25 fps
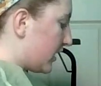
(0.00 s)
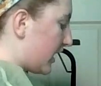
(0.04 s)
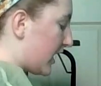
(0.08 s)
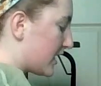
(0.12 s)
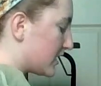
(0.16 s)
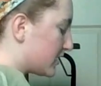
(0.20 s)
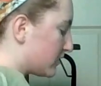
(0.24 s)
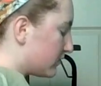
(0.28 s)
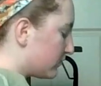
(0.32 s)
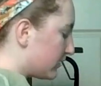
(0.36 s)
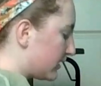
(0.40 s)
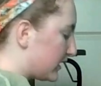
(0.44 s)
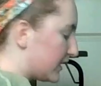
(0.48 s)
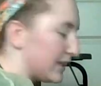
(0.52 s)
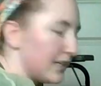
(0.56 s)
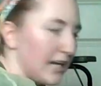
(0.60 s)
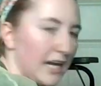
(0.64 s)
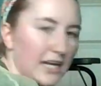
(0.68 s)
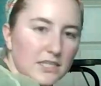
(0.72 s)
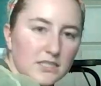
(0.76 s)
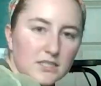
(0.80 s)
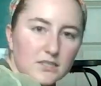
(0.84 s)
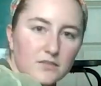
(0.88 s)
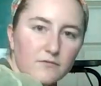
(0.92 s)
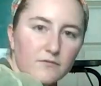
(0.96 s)
has a really
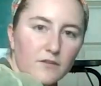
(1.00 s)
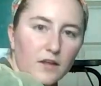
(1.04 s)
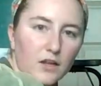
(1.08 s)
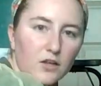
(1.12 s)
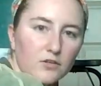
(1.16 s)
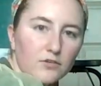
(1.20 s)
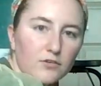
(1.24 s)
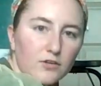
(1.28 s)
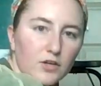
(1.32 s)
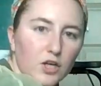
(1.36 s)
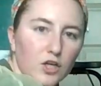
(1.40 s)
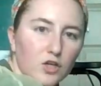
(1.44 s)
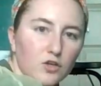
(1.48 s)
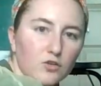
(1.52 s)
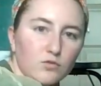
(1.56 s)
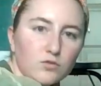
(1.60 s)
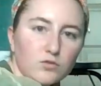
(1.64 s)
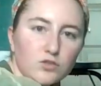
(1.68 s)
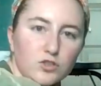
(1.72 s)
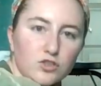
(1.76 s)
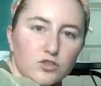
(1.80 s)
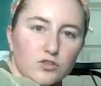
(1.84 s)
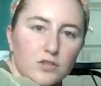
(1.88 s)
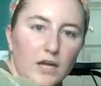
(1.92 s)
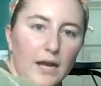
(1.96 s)
nice Velcro
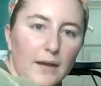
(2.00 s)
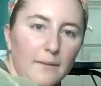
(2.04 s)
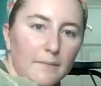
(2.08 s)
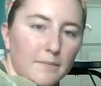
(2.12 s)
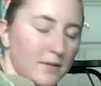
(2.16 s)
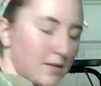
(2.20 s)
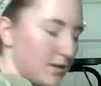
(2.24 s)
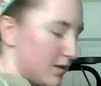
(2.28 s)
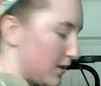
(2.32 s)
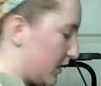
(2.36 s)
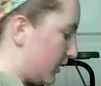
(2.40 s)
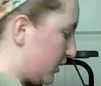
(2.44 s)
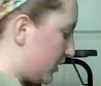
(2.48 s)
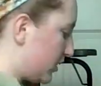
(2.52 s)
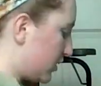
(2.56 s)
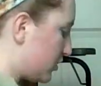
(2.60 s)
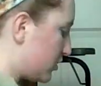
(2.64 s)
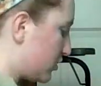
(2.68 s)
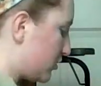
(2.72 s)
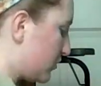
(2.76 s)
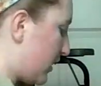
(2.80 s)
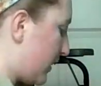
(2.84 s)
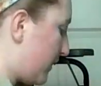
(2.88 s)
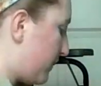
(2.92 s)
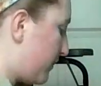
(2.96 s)
strap that you can
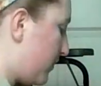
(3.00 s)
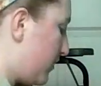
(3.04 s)
strap